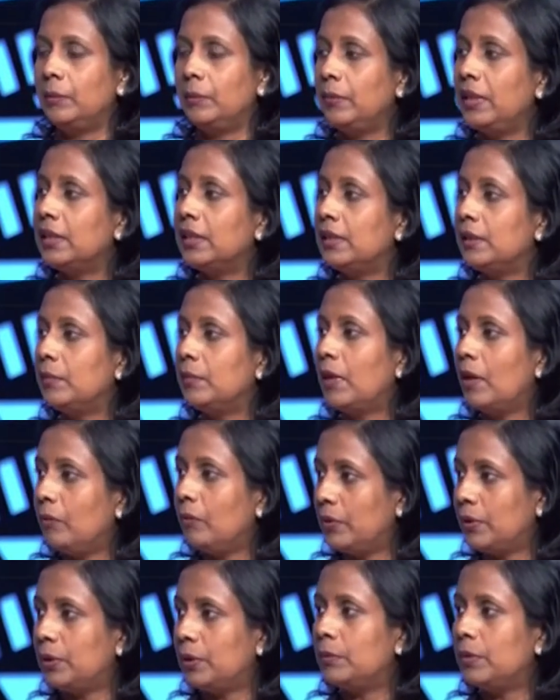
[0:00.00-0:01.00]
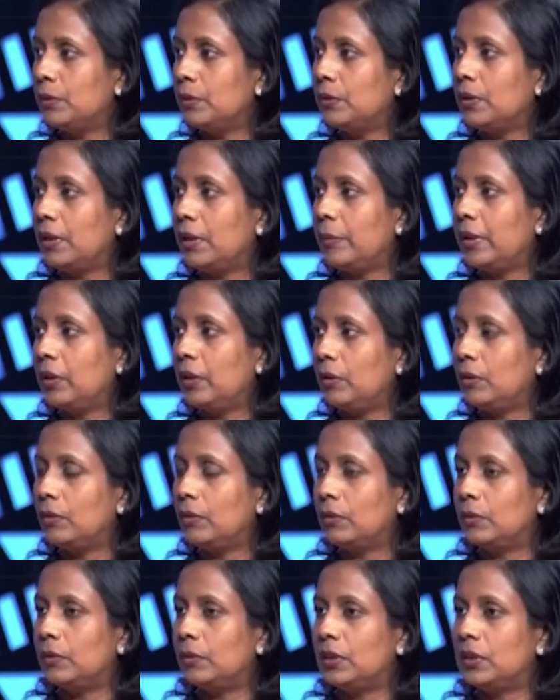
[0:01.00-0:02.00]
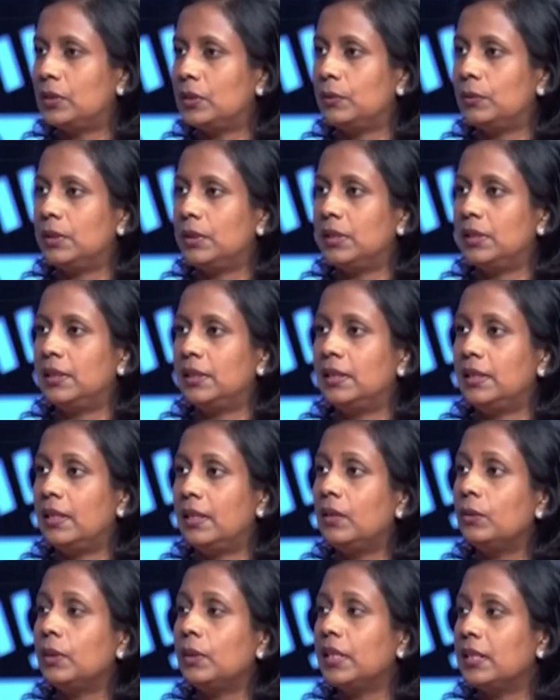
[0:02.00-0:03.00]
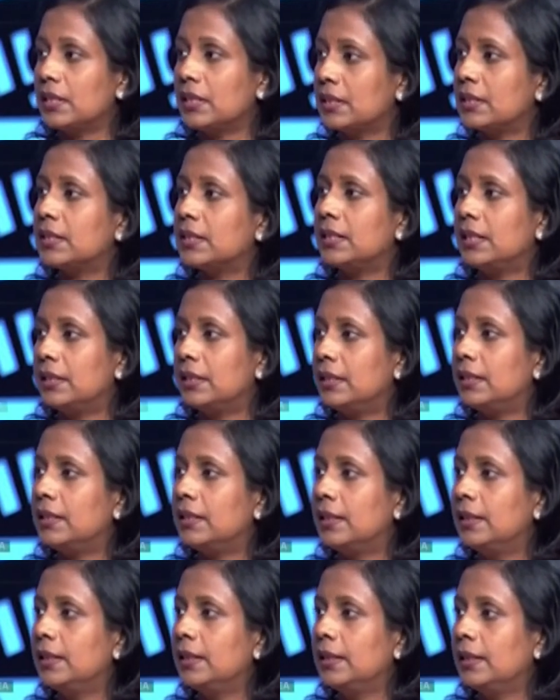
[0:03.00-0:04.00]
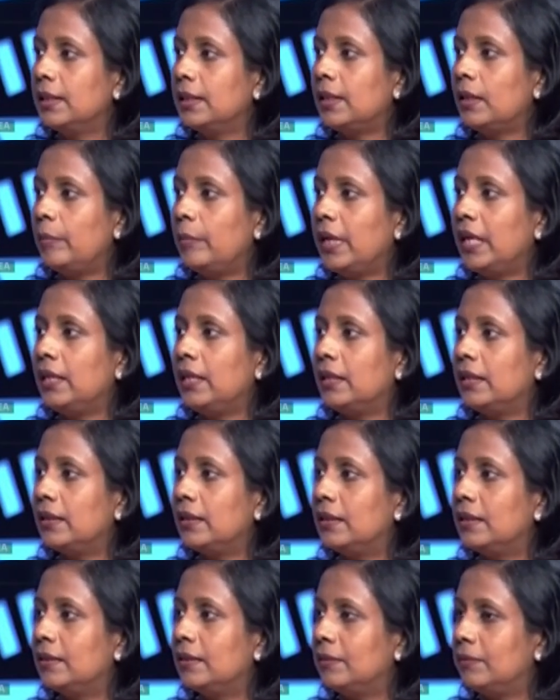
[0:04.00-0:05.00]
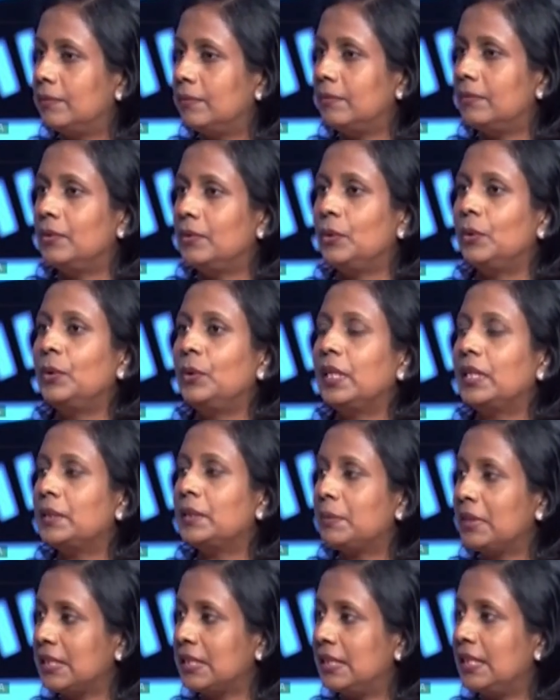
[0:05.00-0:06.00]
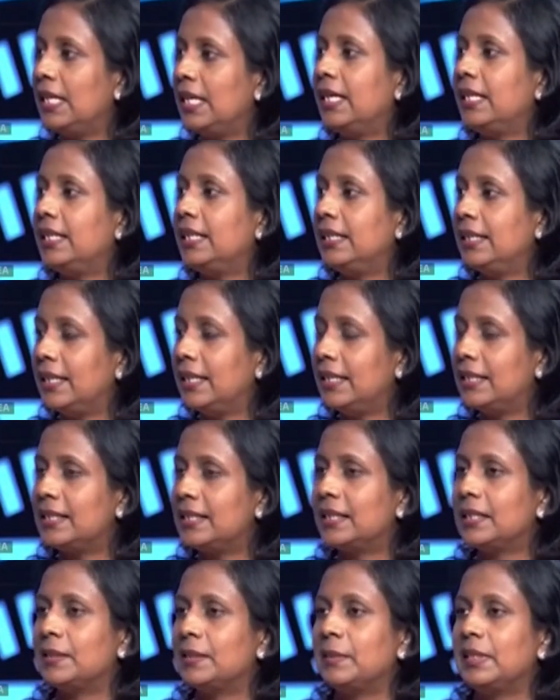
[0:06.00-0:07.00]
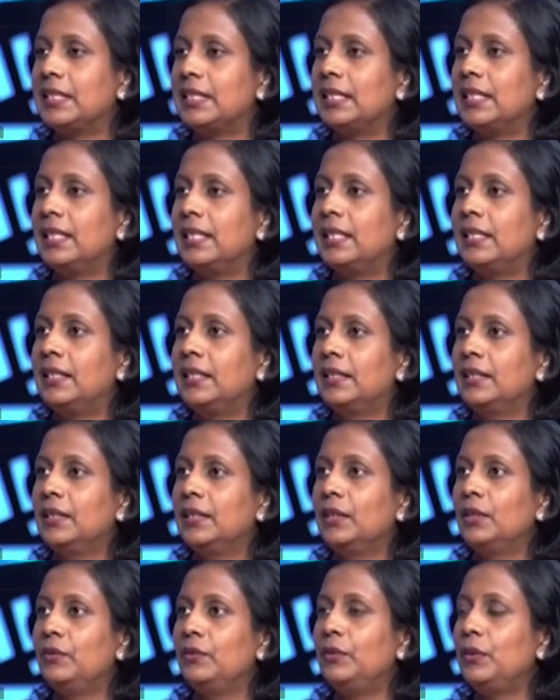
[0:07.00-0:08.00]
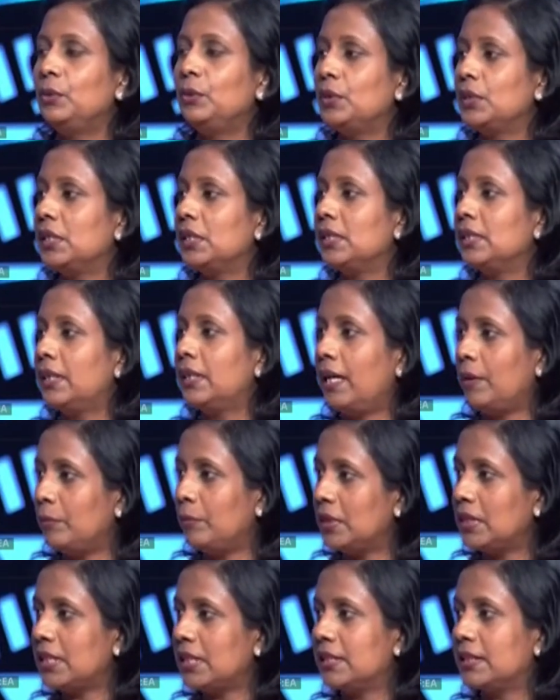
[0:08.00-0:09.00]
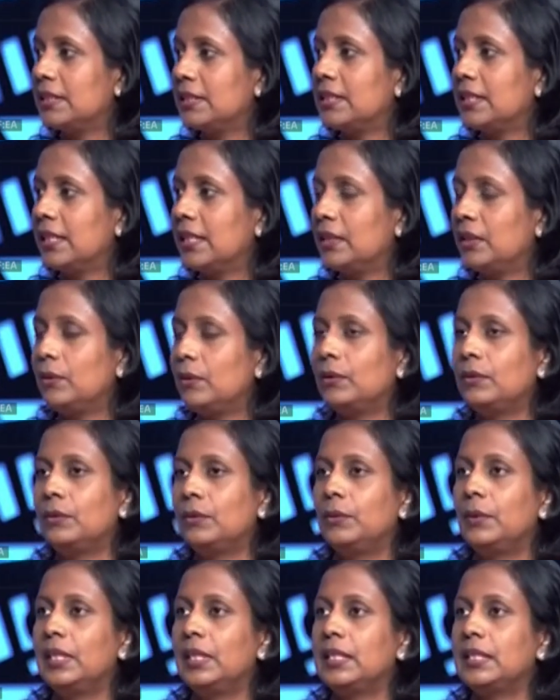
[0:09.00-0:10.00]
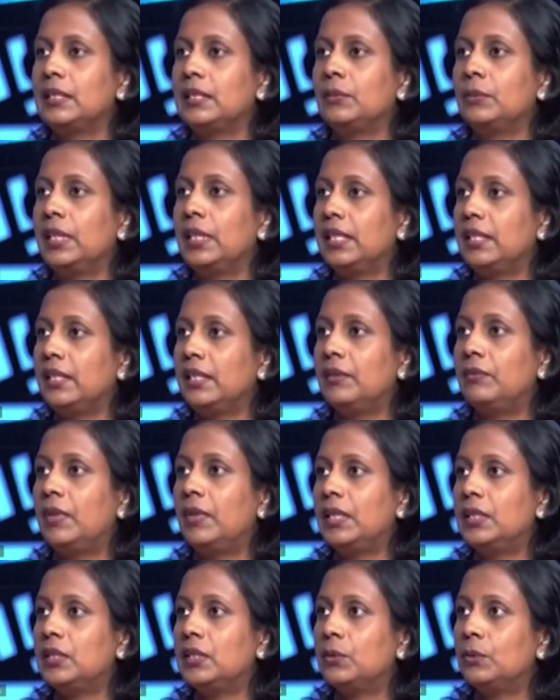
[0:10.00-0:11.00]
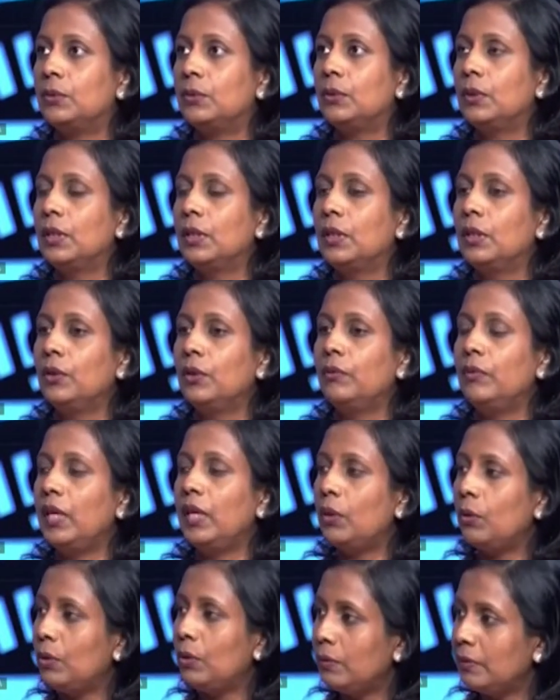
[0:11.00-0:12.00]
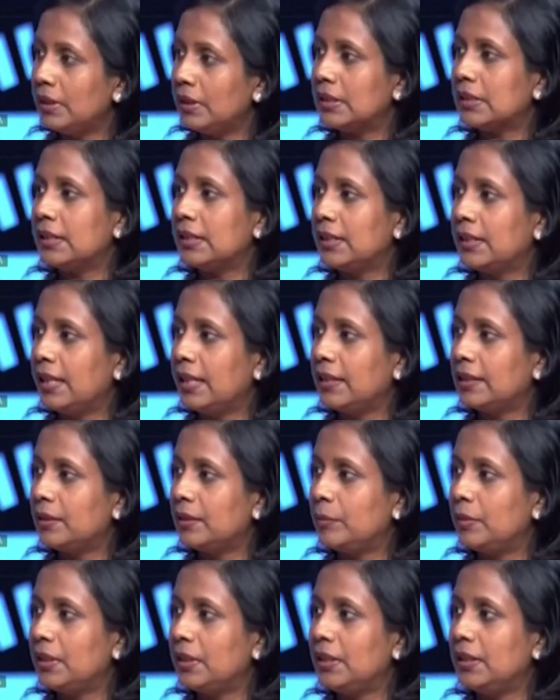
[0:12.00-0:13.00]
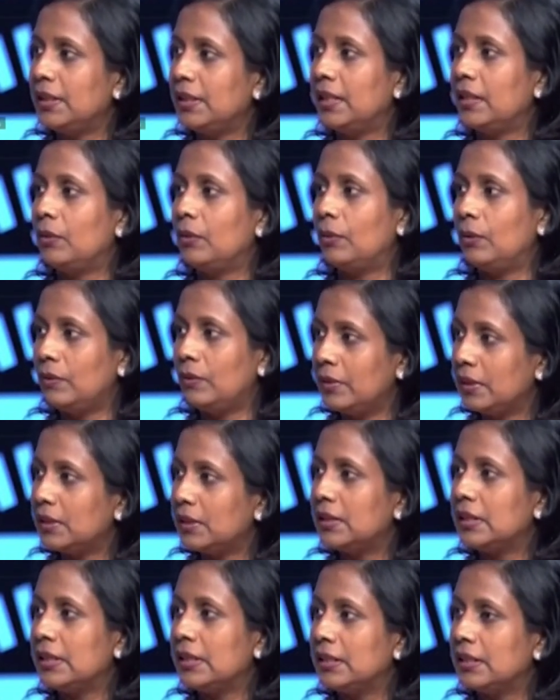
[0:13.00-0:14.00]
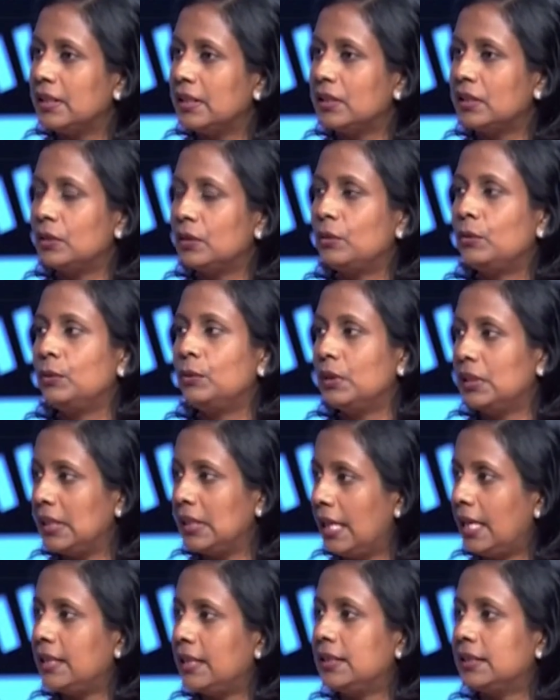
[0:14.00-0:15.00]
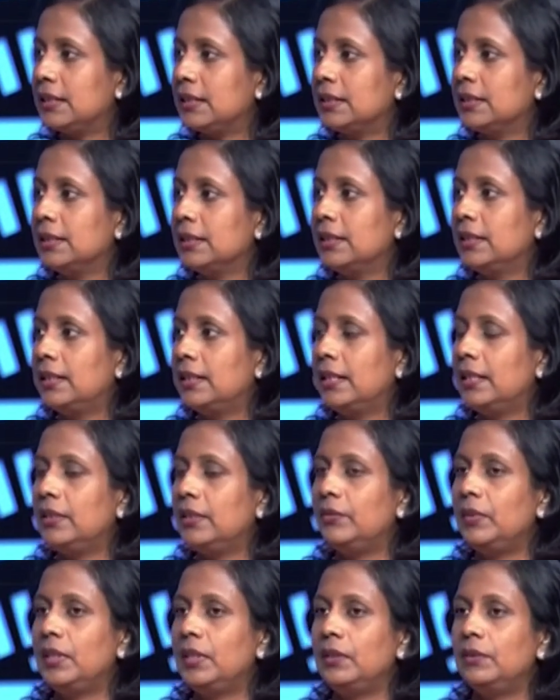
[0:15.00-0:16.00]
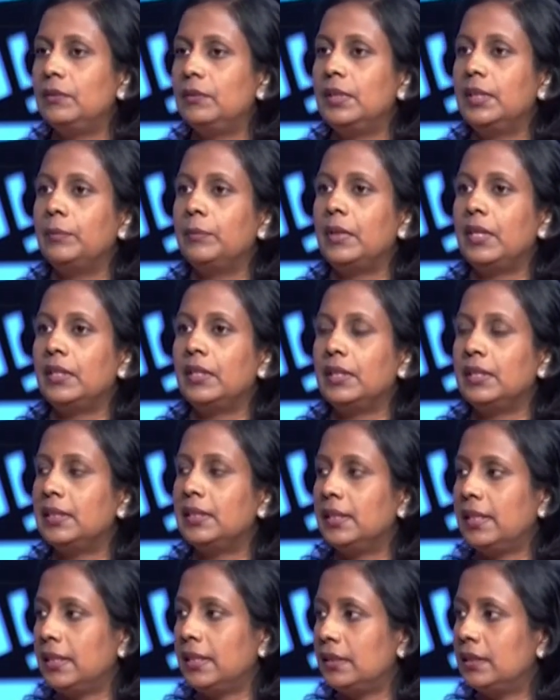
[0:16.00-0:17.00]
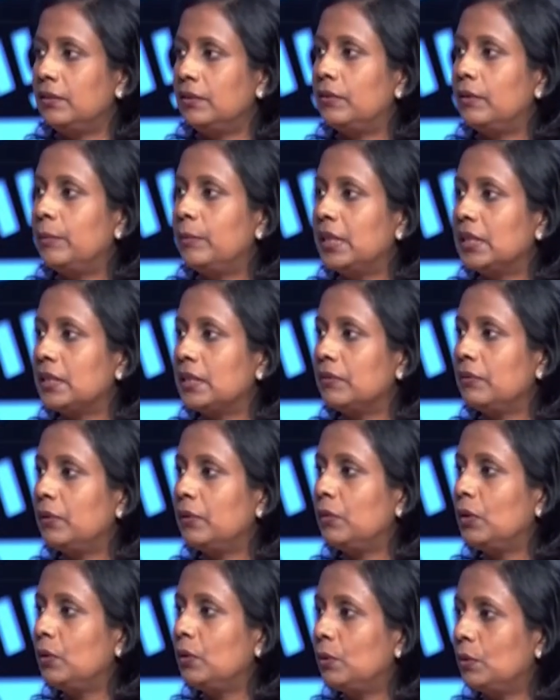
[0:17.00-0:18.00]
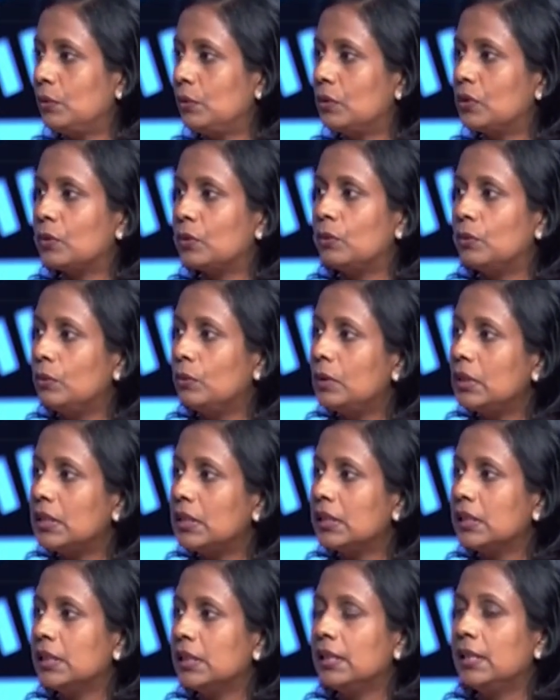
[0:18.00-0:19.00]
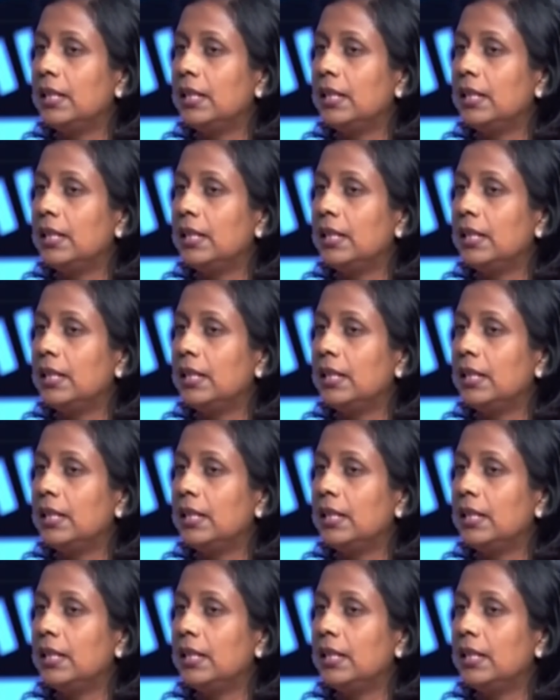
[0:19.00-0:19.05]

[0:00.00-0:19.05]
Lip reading: make them comfortable to come and talk to us. So there are occasions that they come and express their ideas, express their future ambitions and talk to us to get advice. So we are always contactable. They can always reach us through SLAS, right? We give them our contact information when we go to schools.